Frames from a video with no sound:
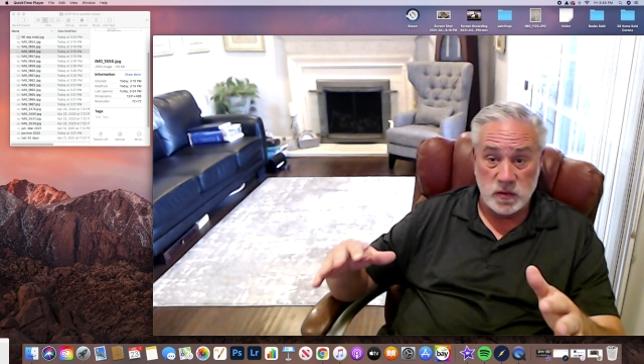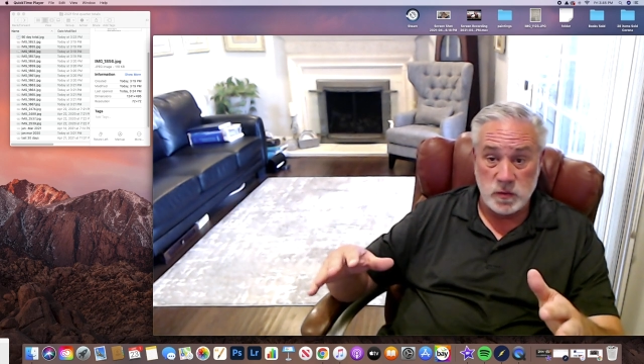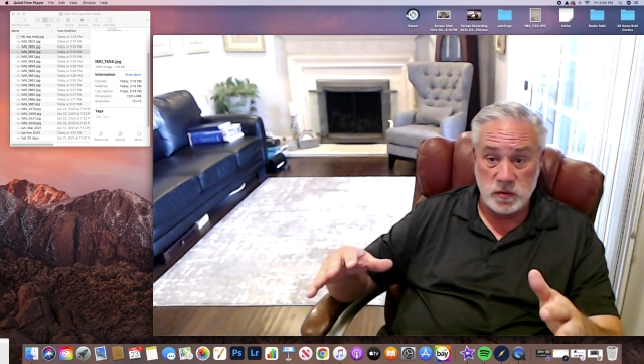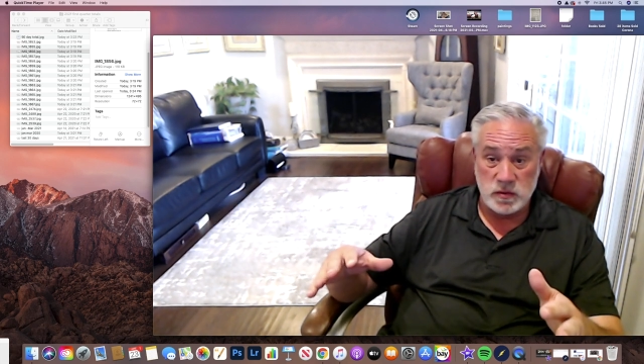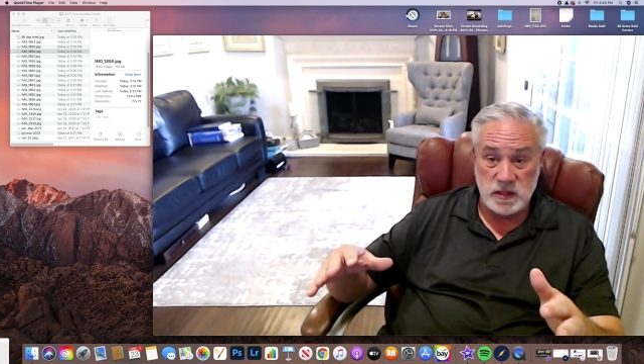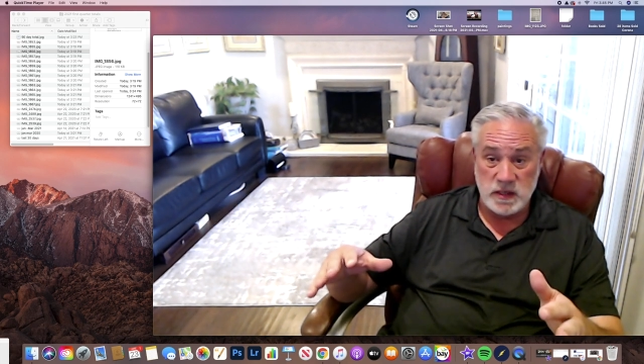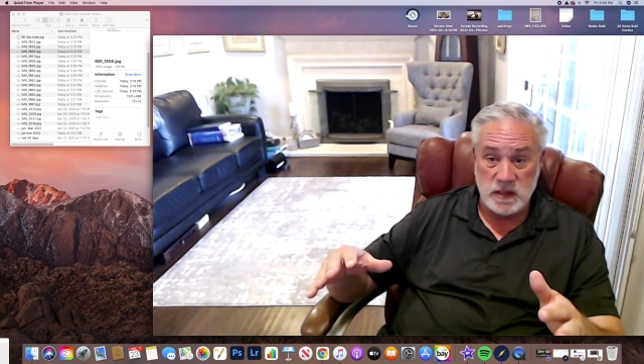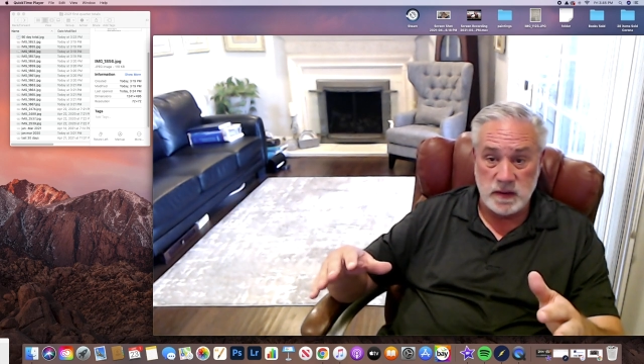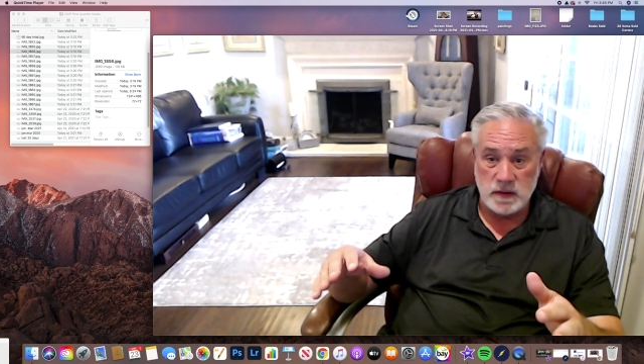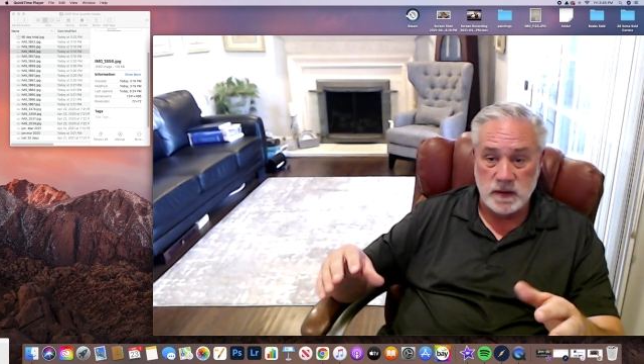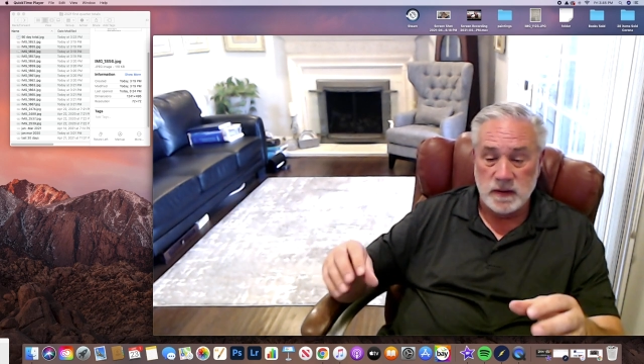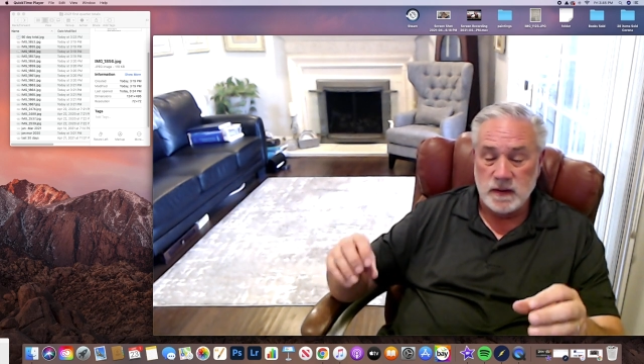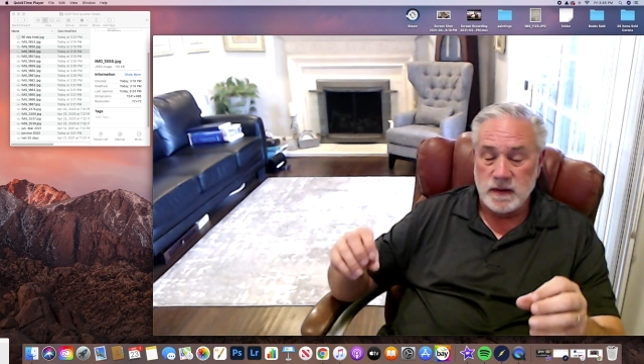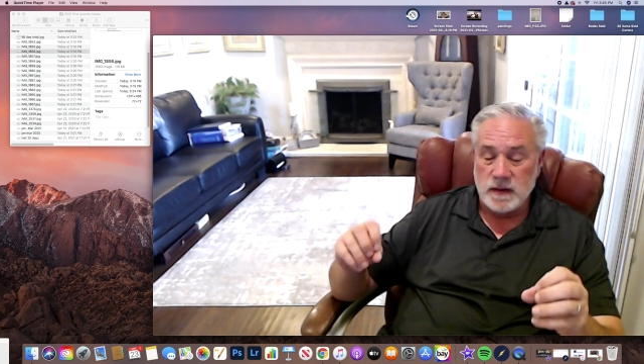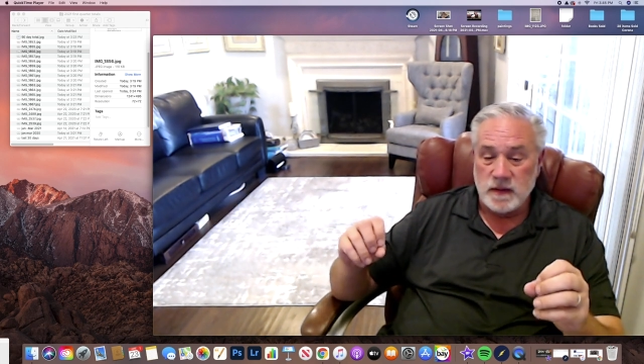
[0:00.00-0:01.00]
routine.
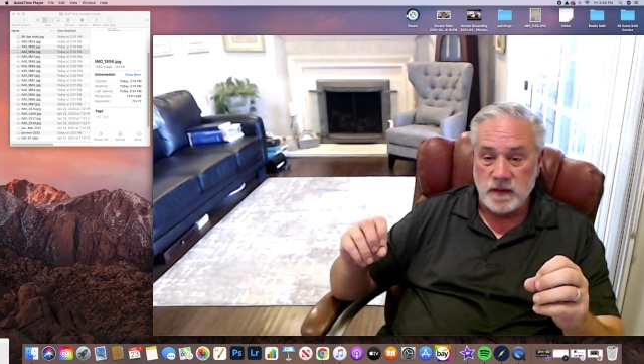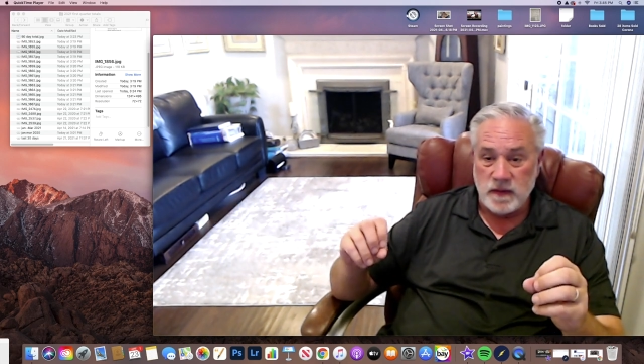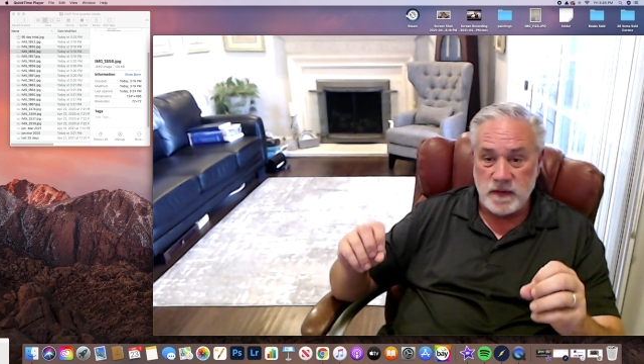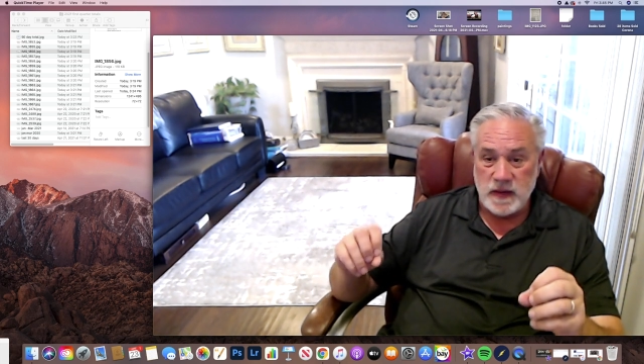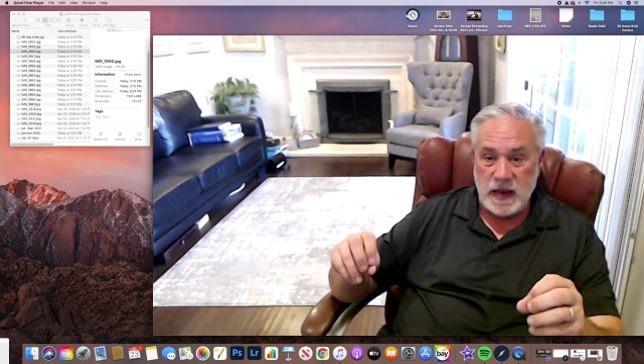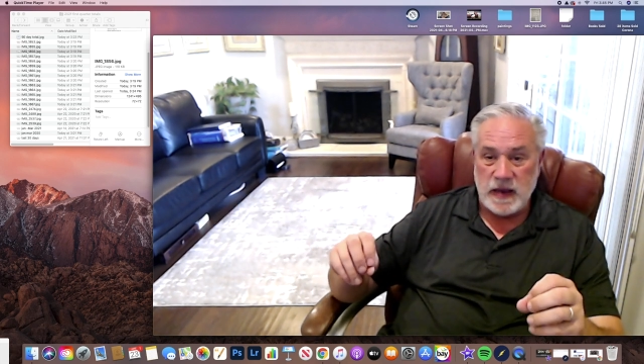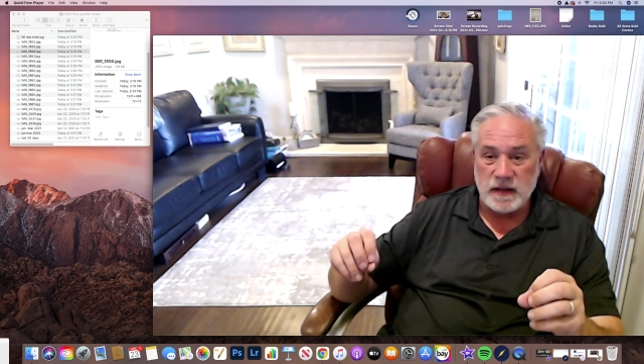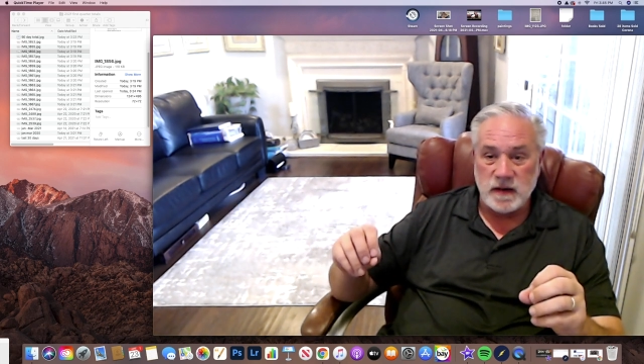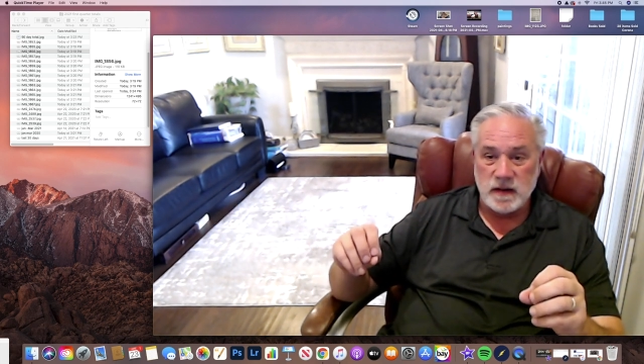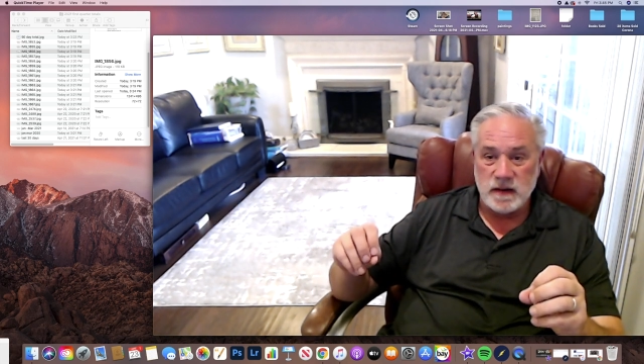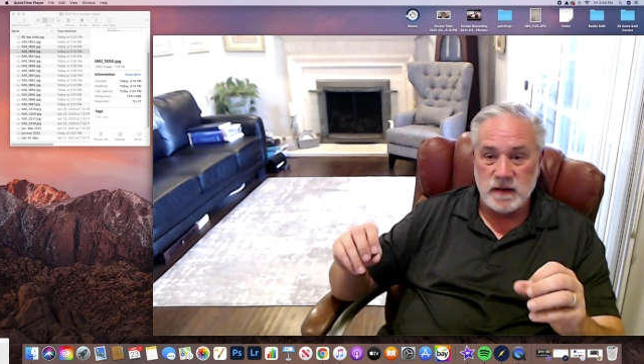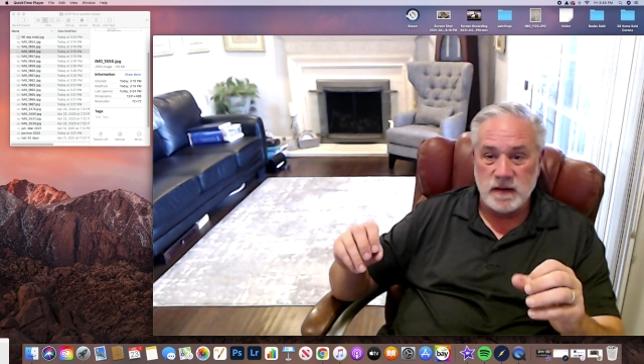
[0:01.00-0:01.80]
That